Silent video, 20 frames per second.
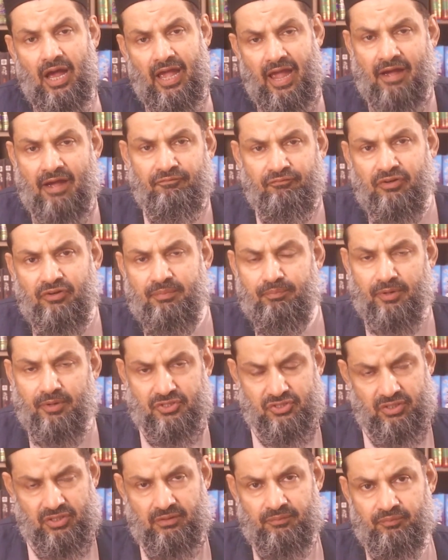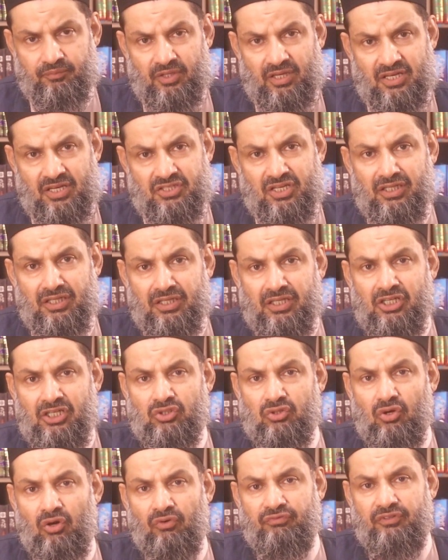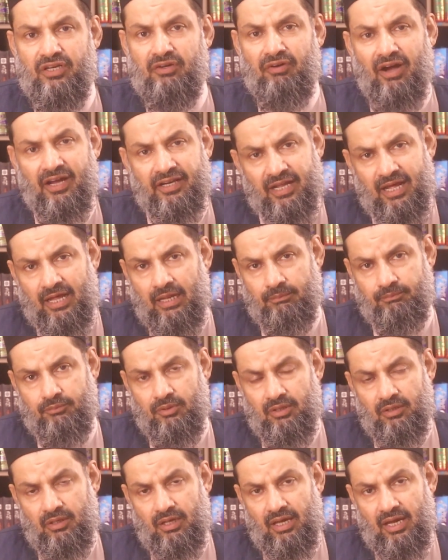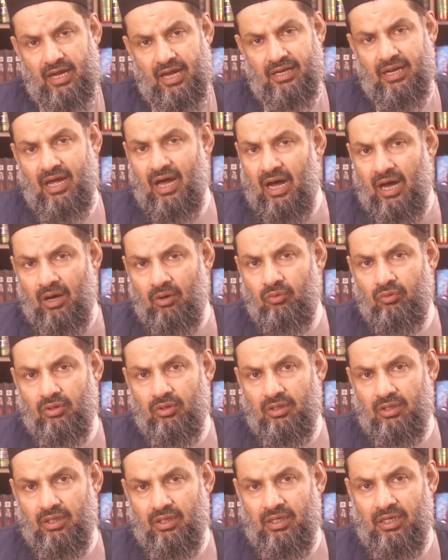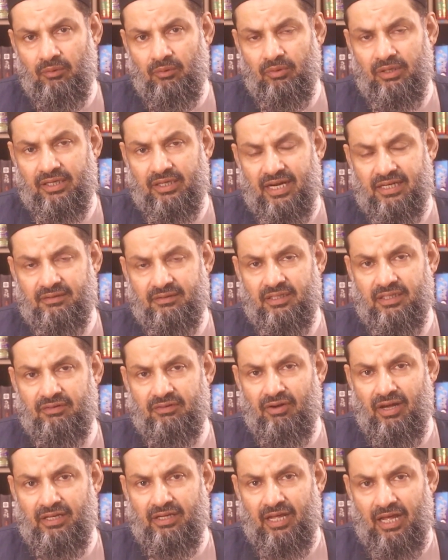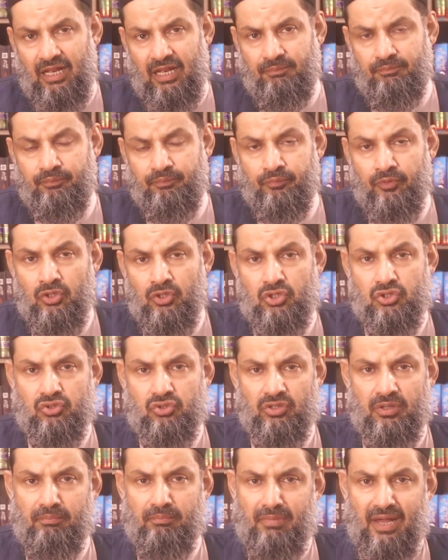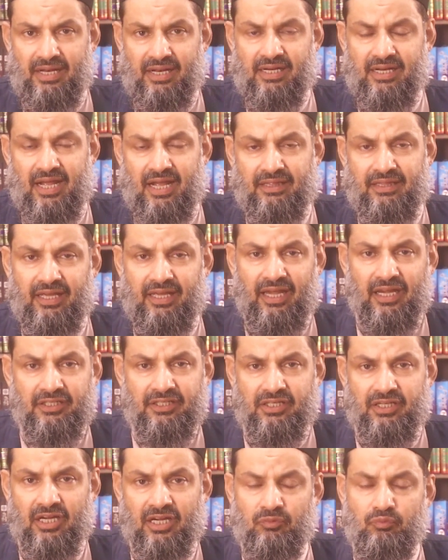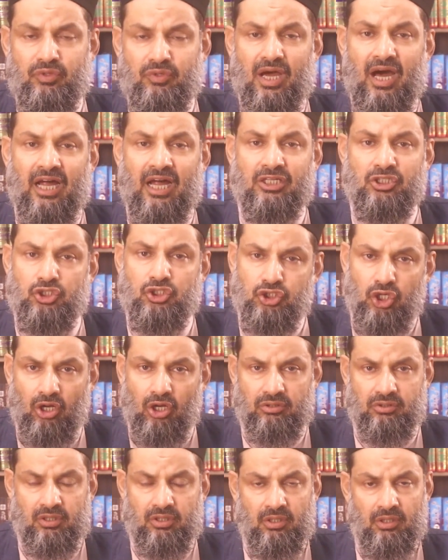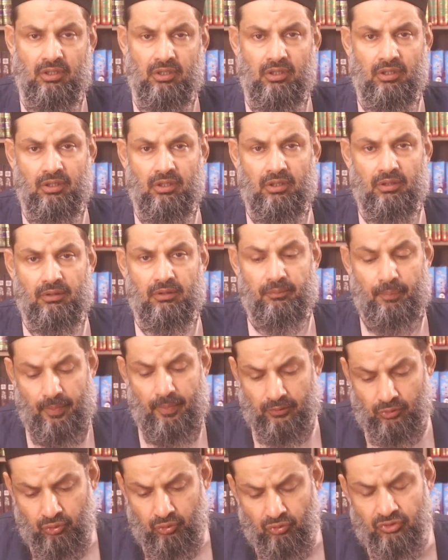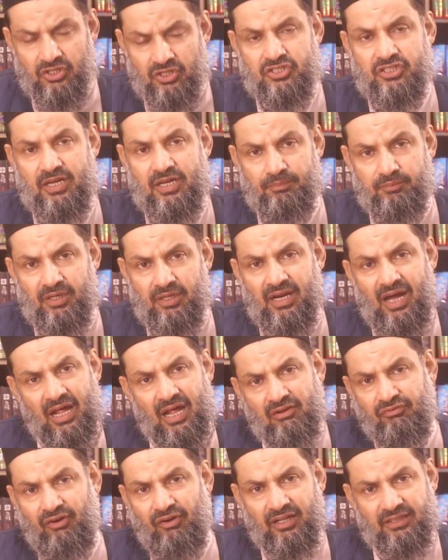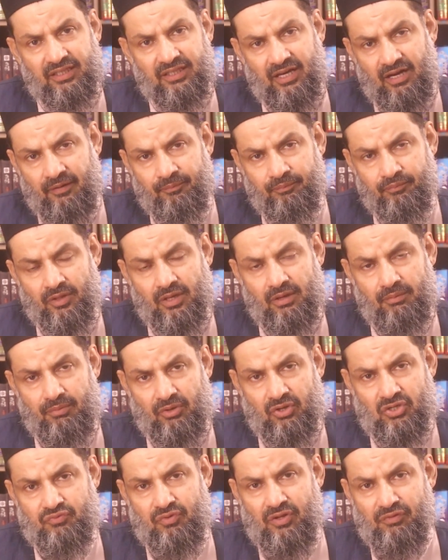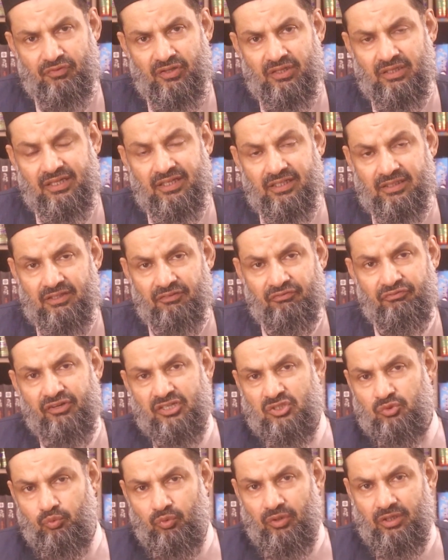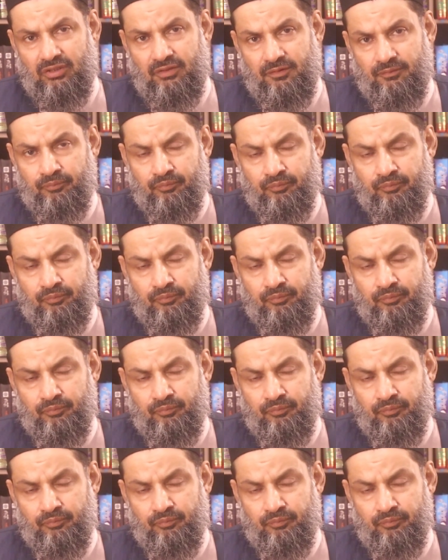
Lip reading: every person is in need of divine help, and how he will get the divine help. So the manner and the etiquette we are taught through this chapter Al-Fatiha. Because when we learn the first word